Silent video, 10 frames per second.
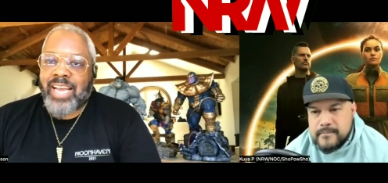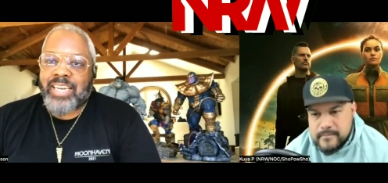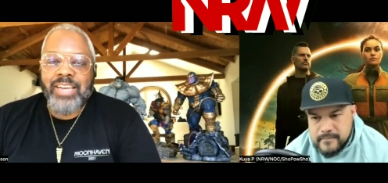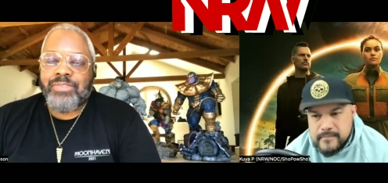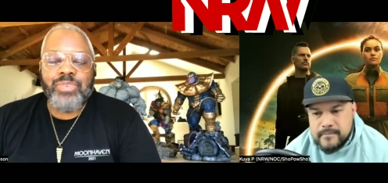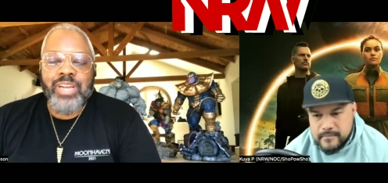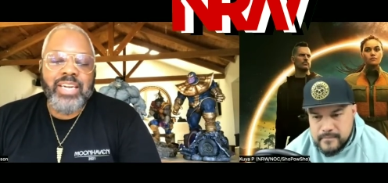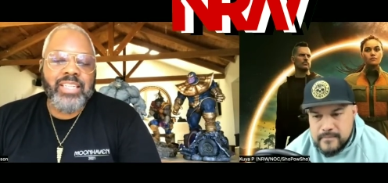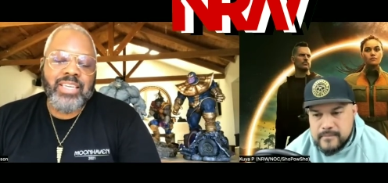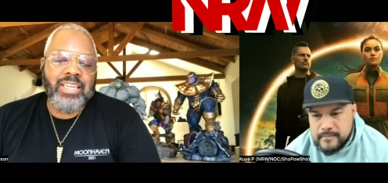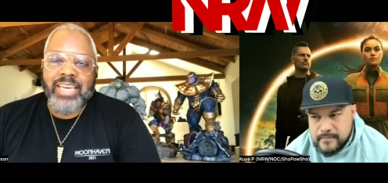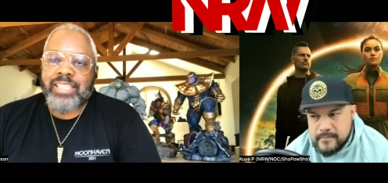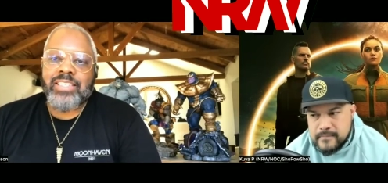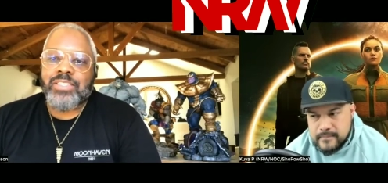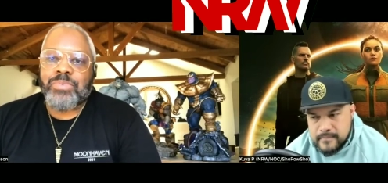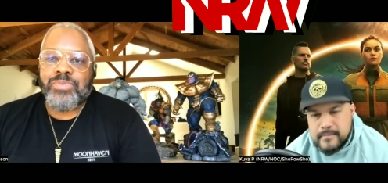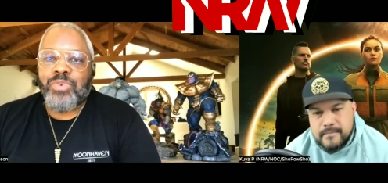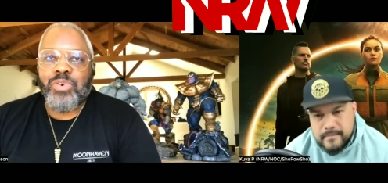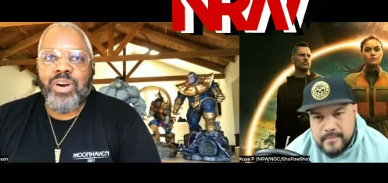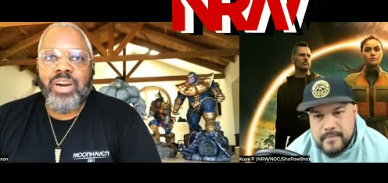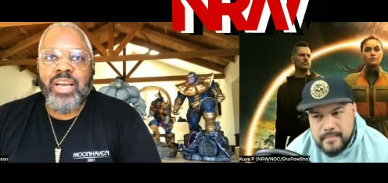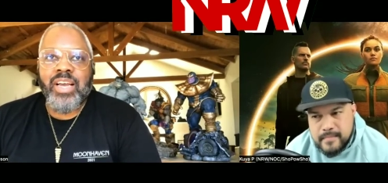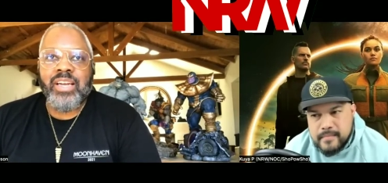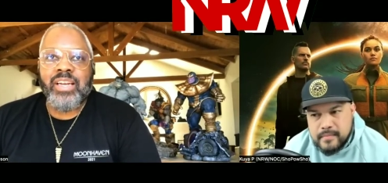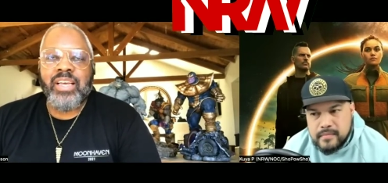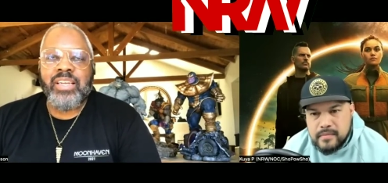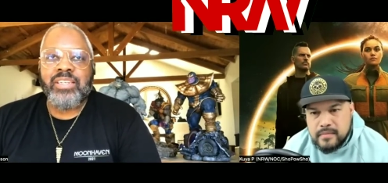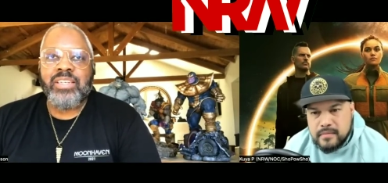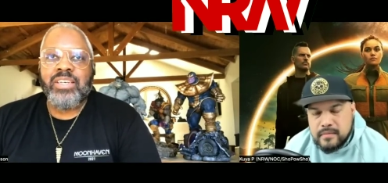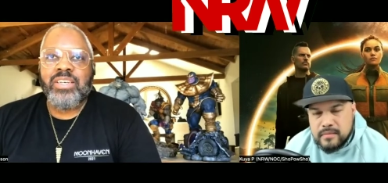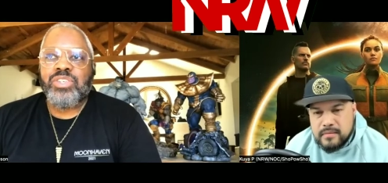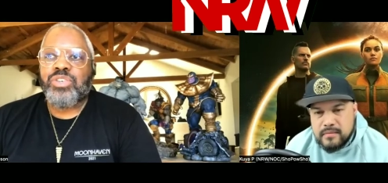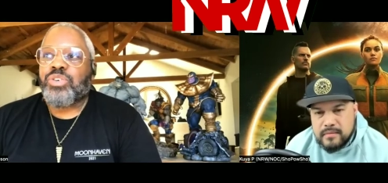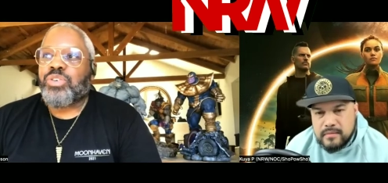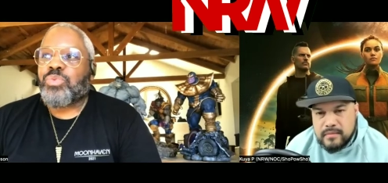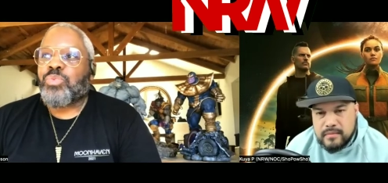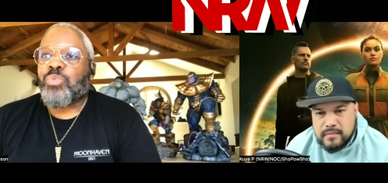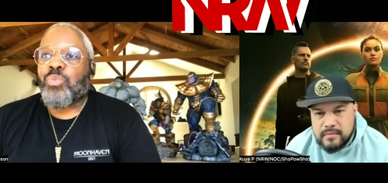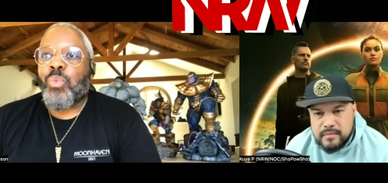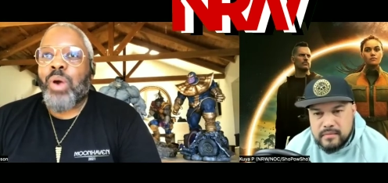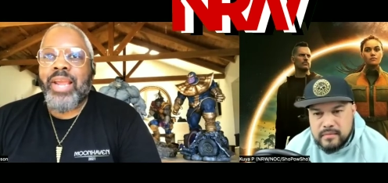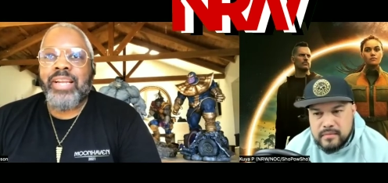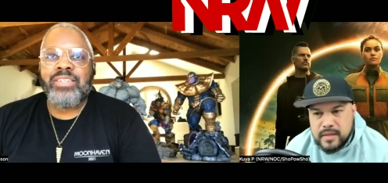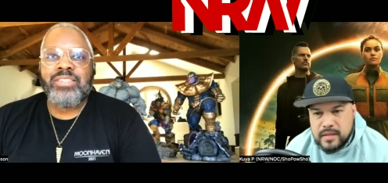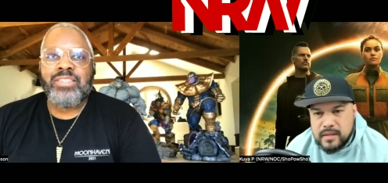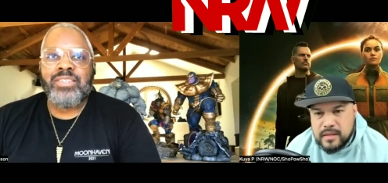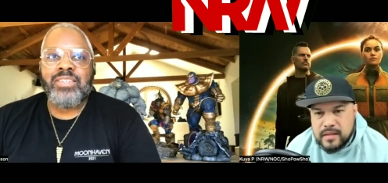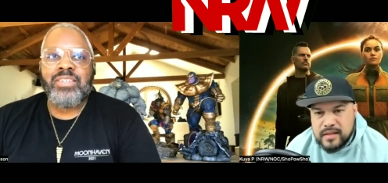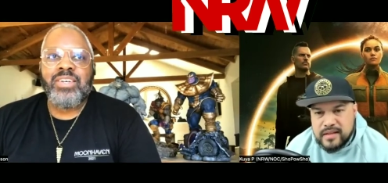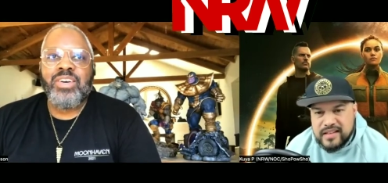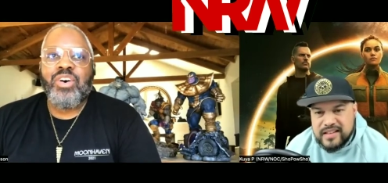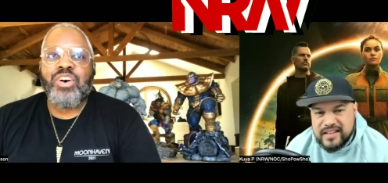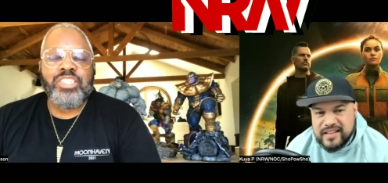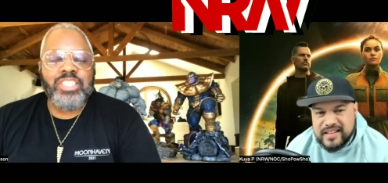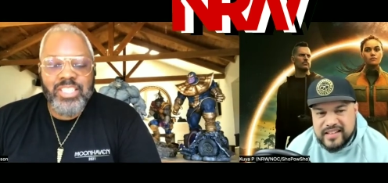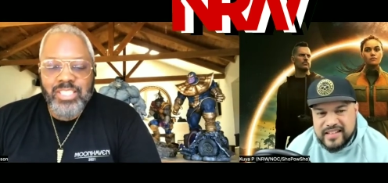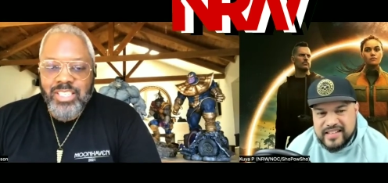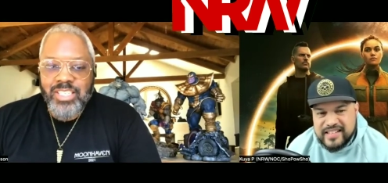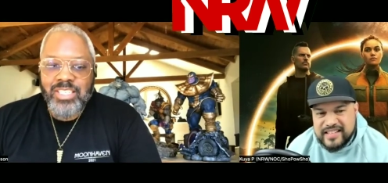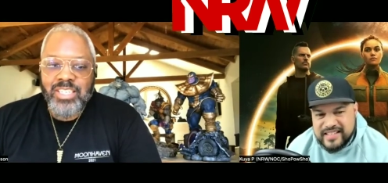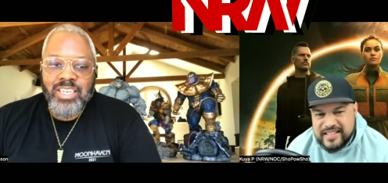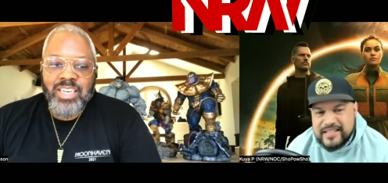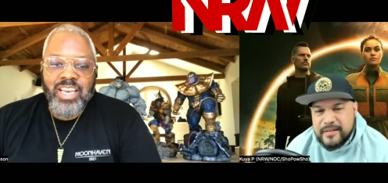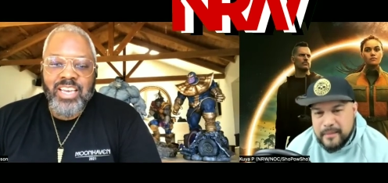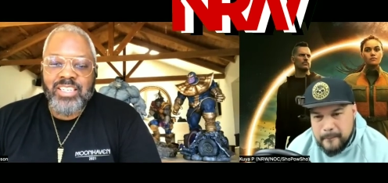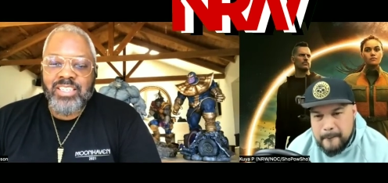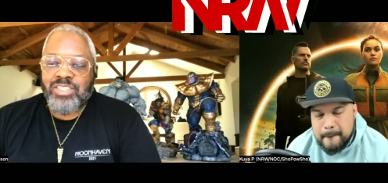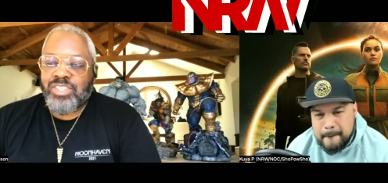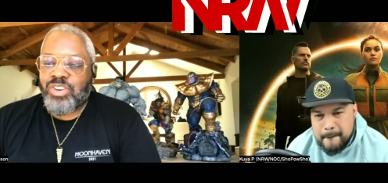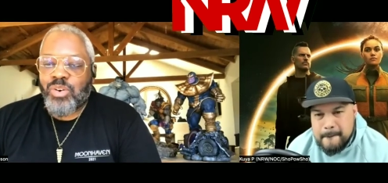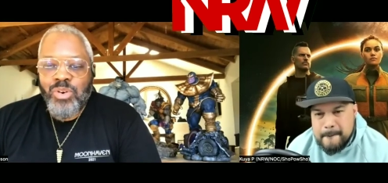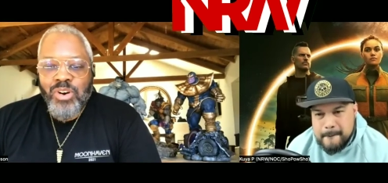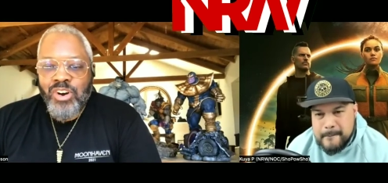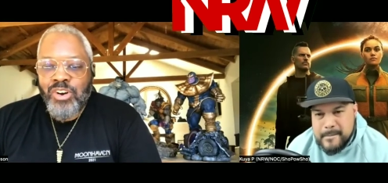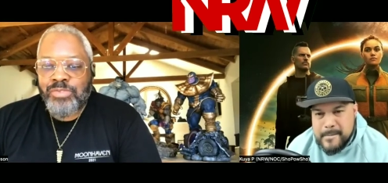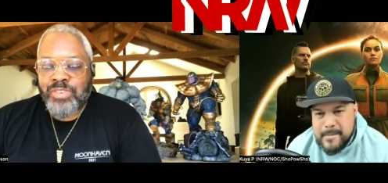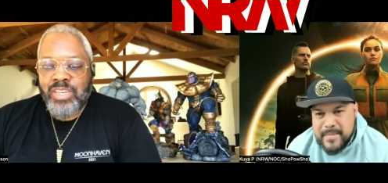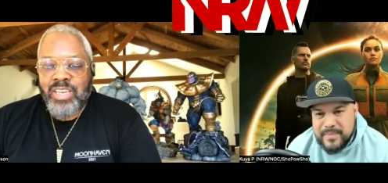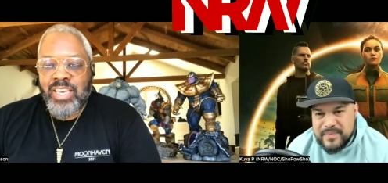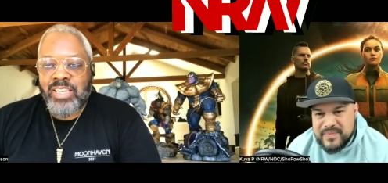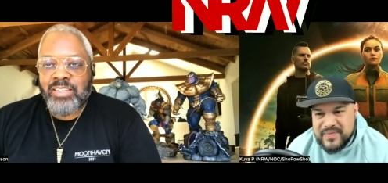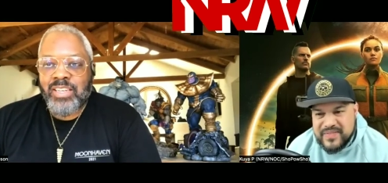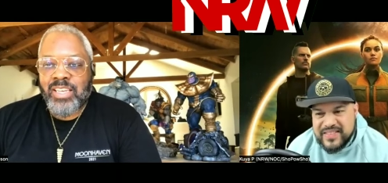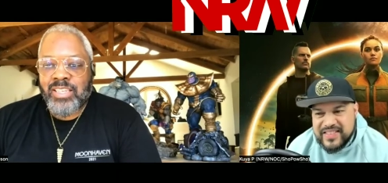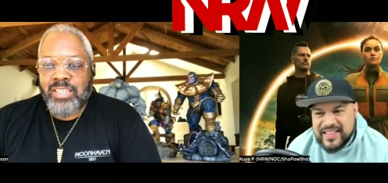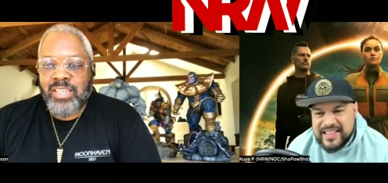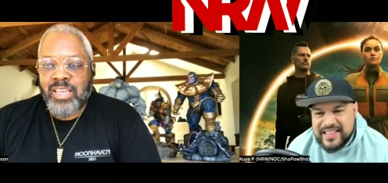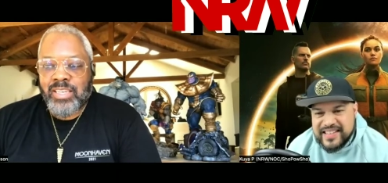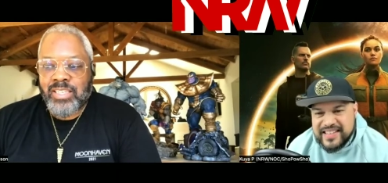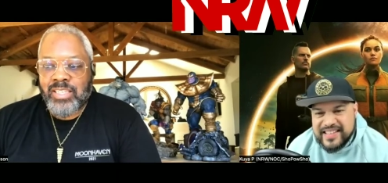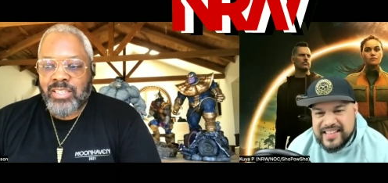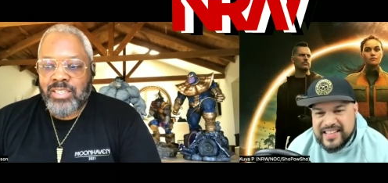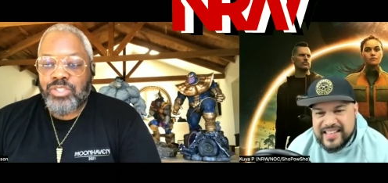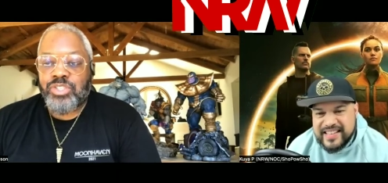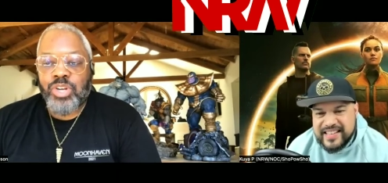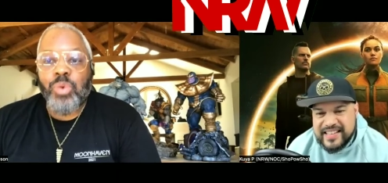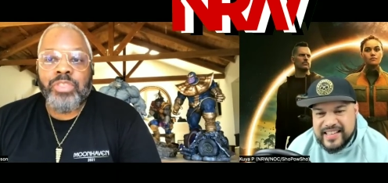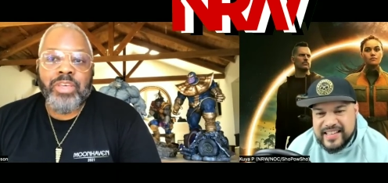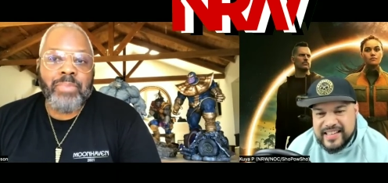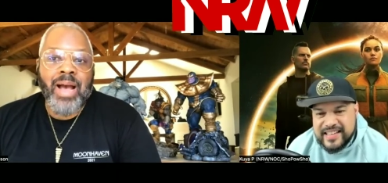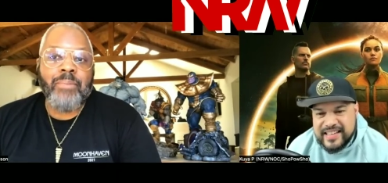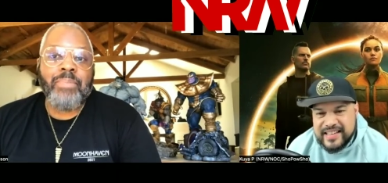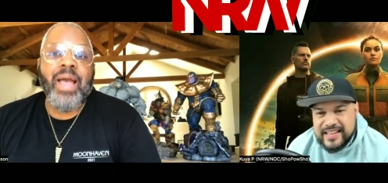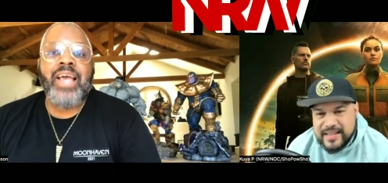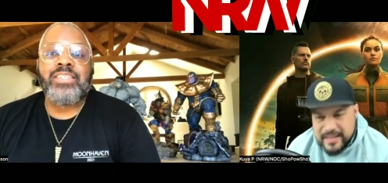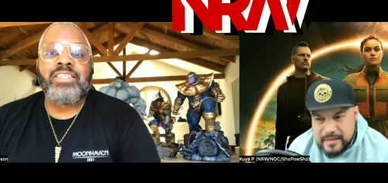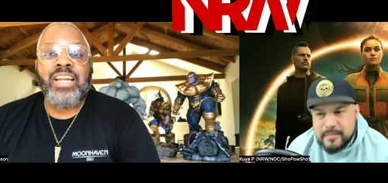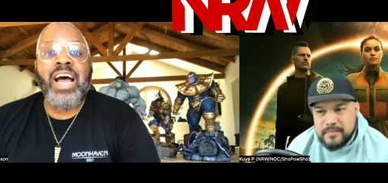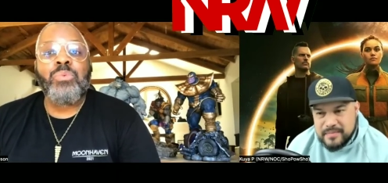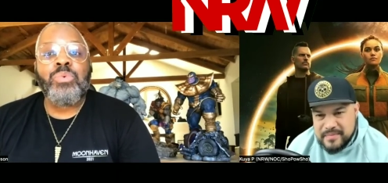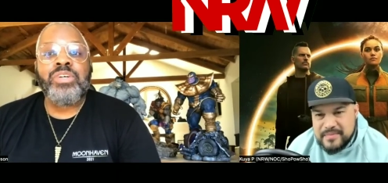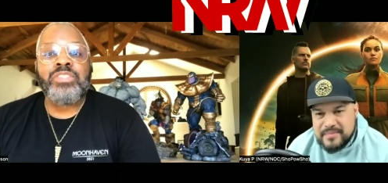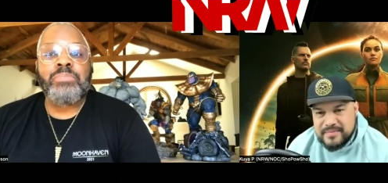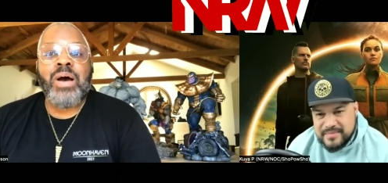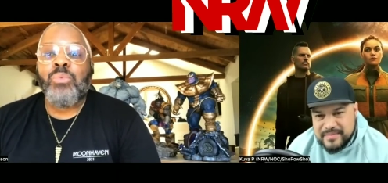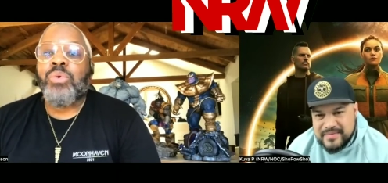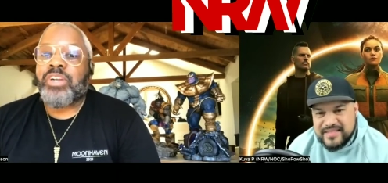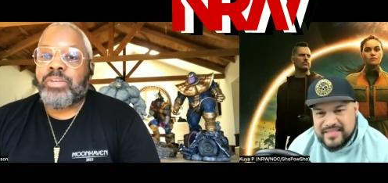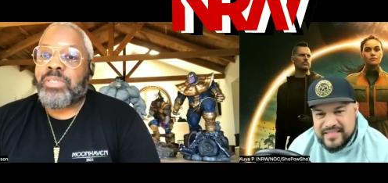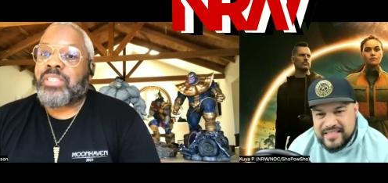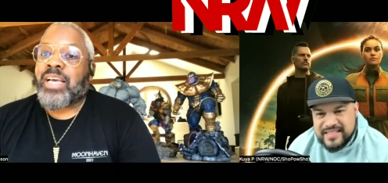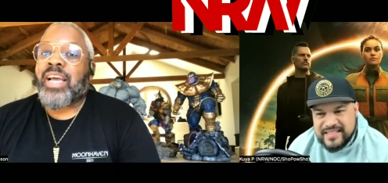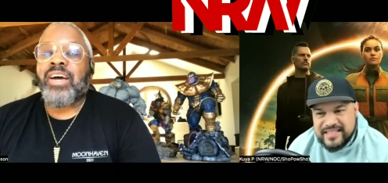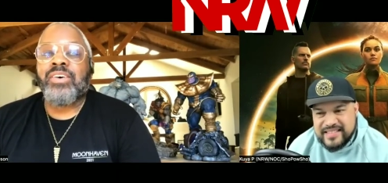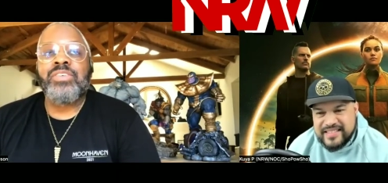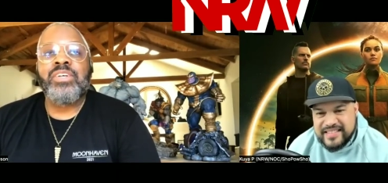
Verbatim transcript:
Speaker 1: I'd never read anything like this before, and and couldn't wait to audition and show off and and and show them how passionate I was about wanting to be down.